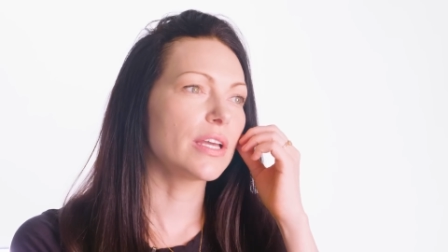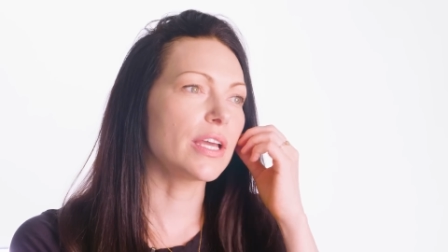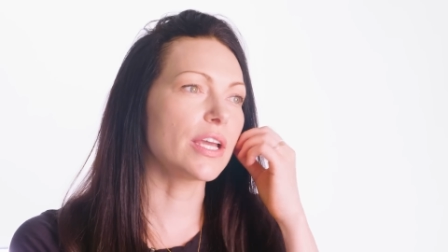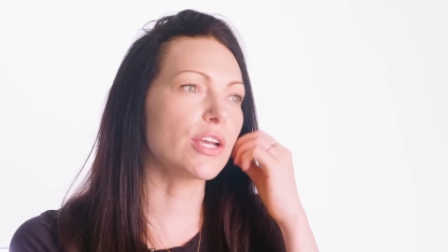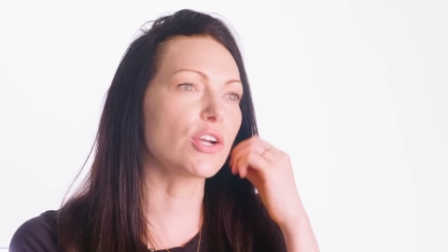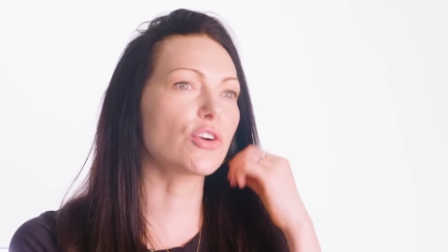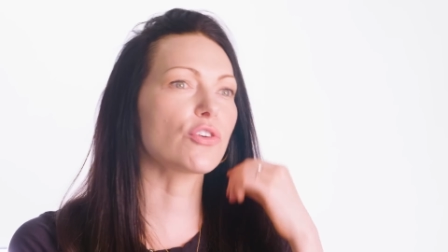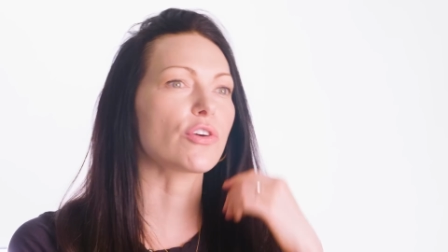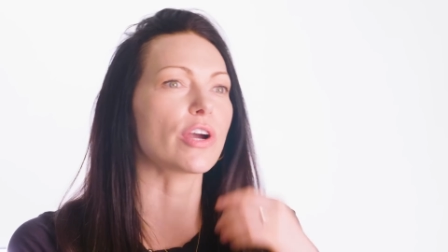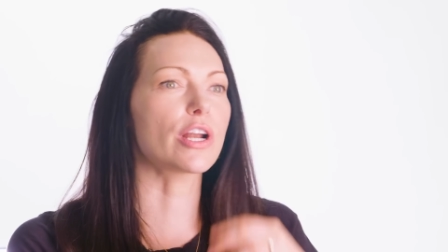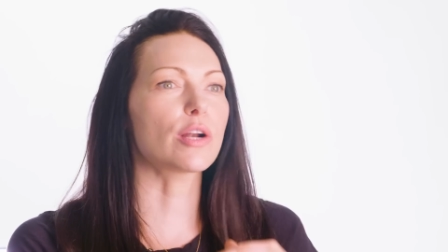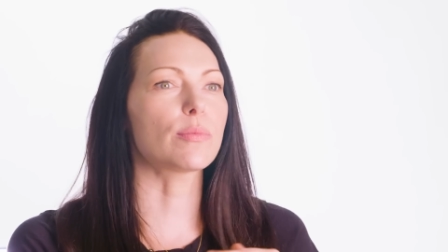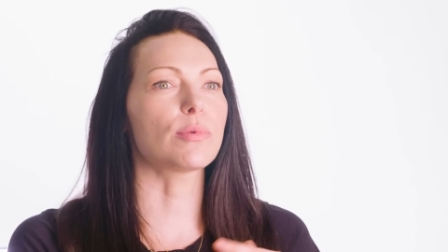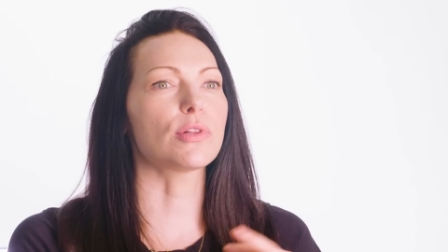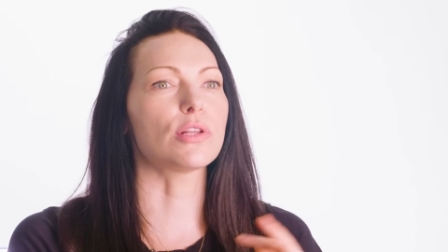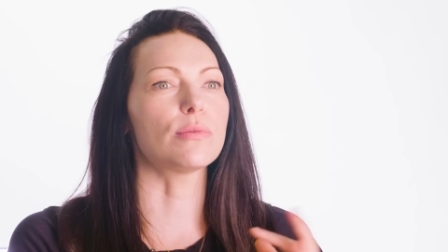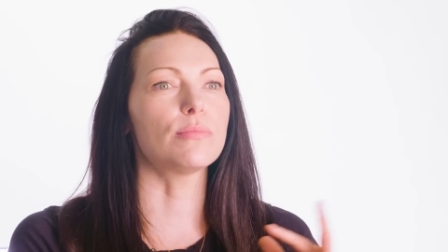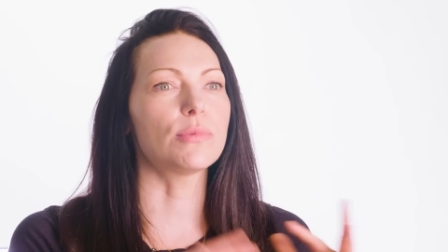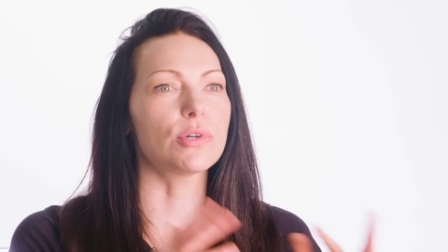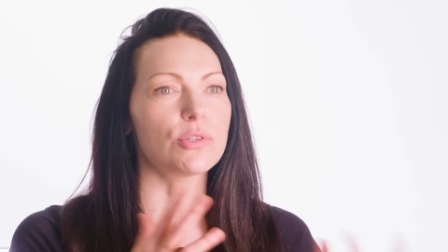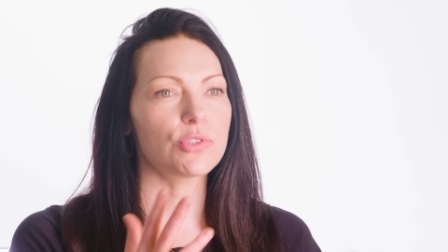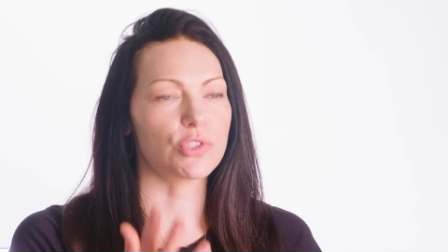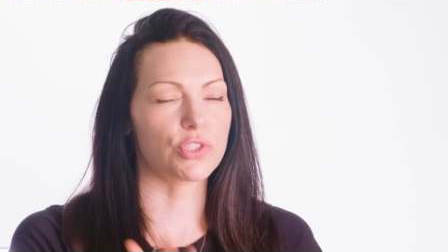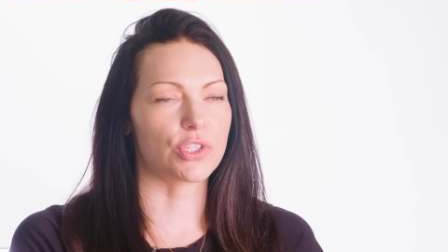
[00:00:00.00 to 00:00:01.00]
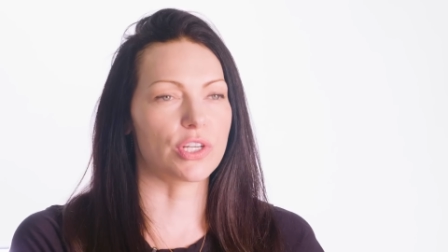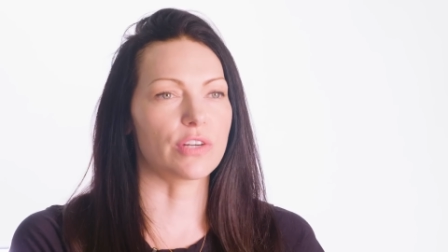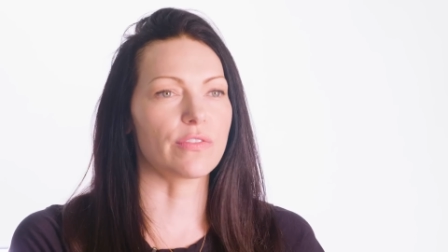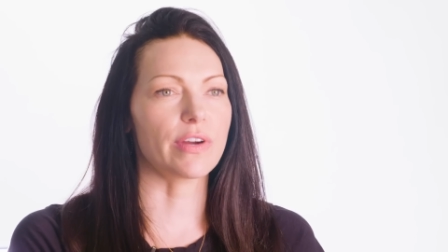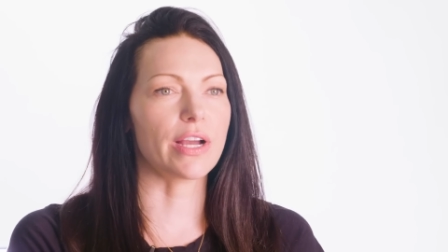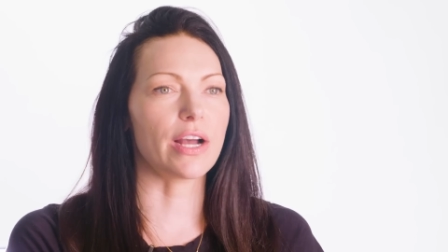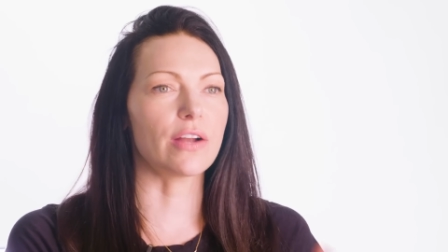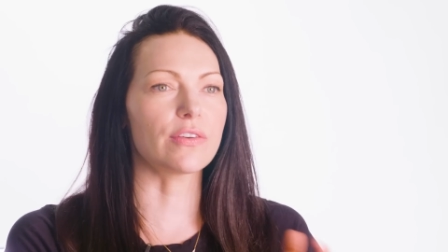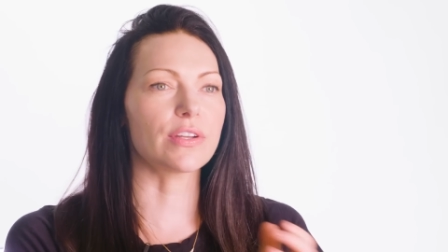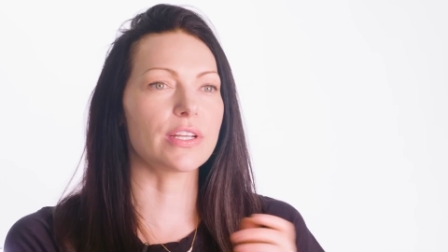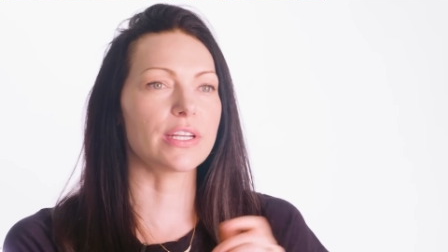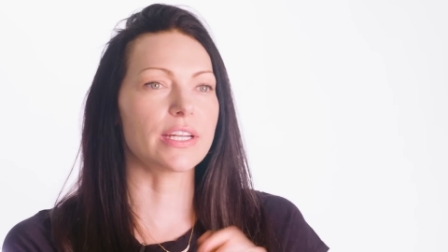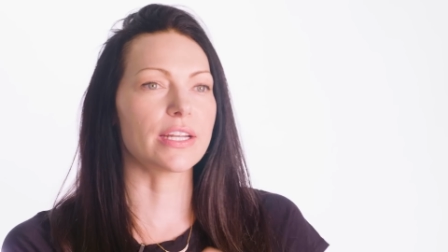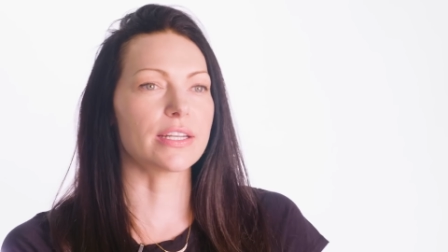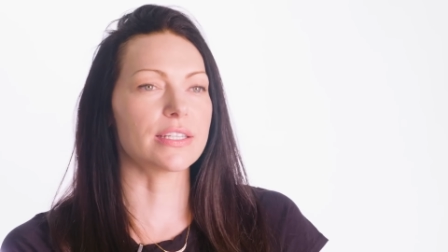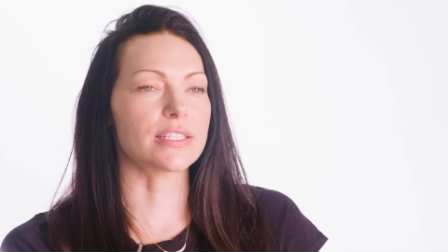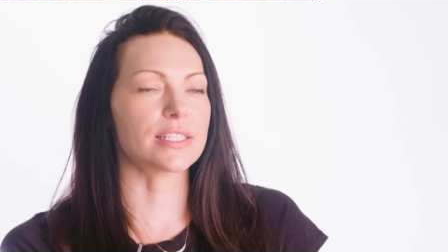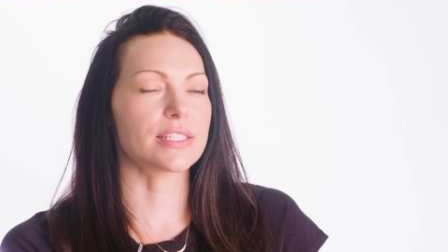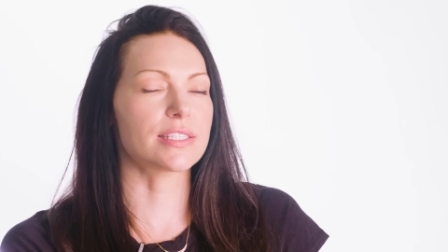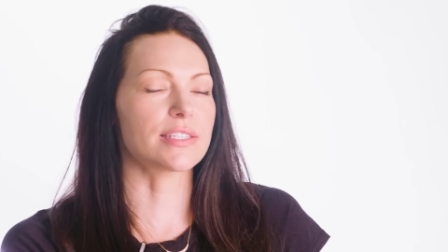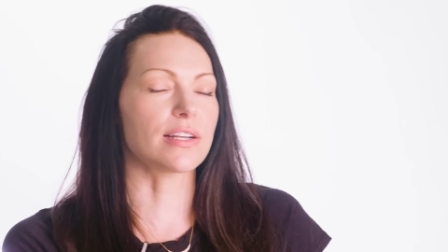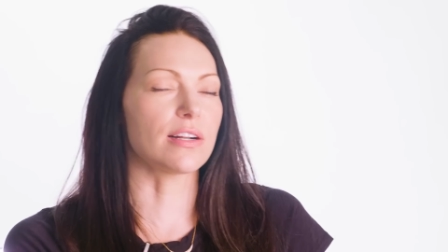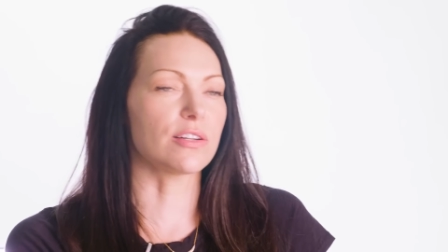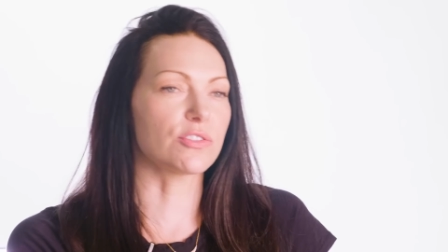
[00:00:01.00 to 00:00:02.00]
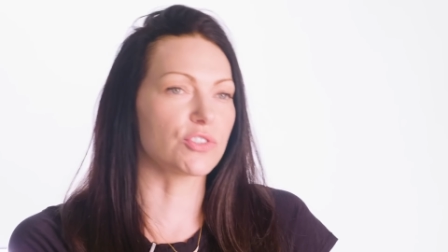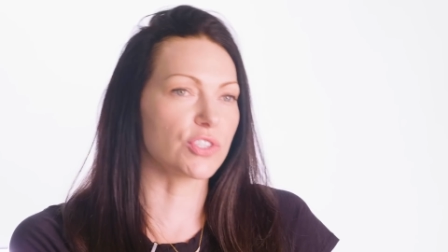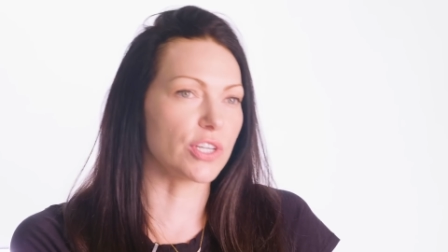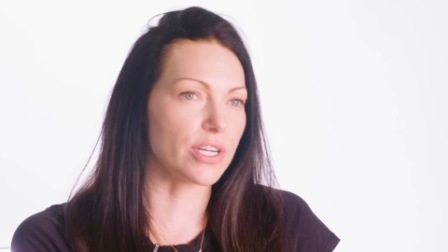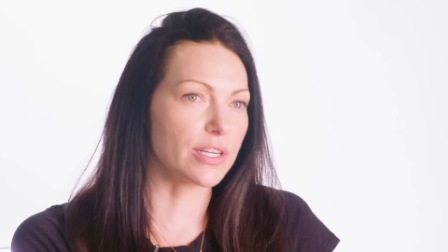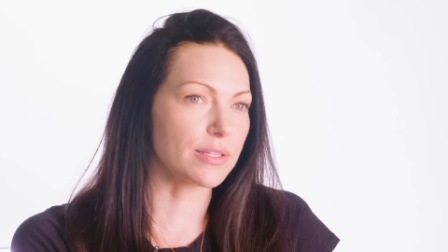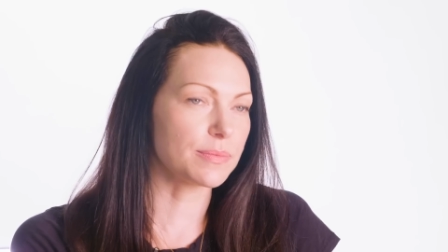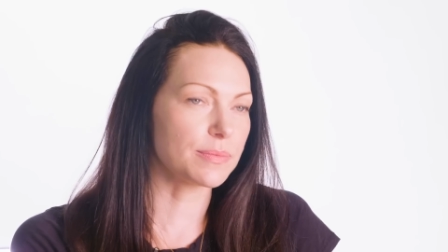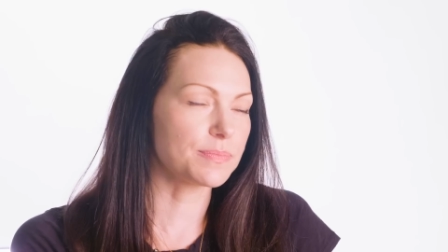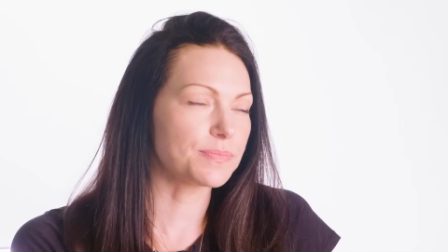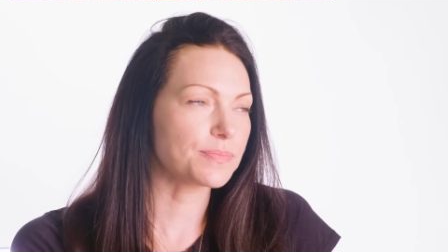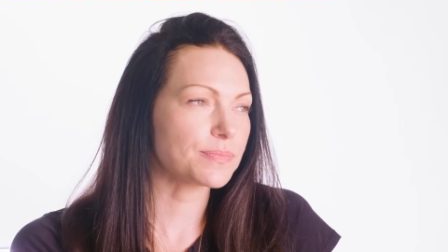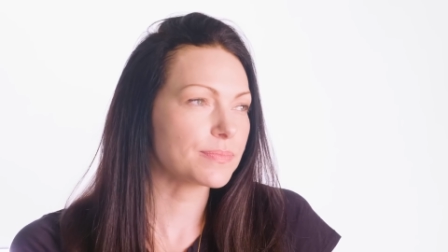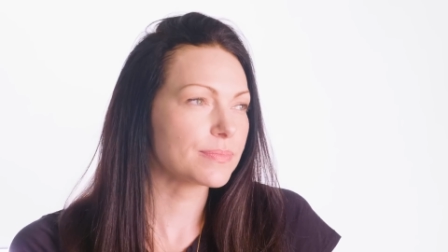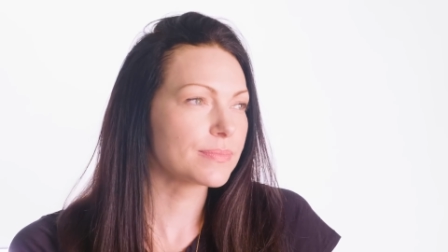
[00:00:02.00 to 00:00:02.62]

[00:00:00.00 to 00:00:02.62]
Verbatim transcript: incredible emotion around it and nostalgia.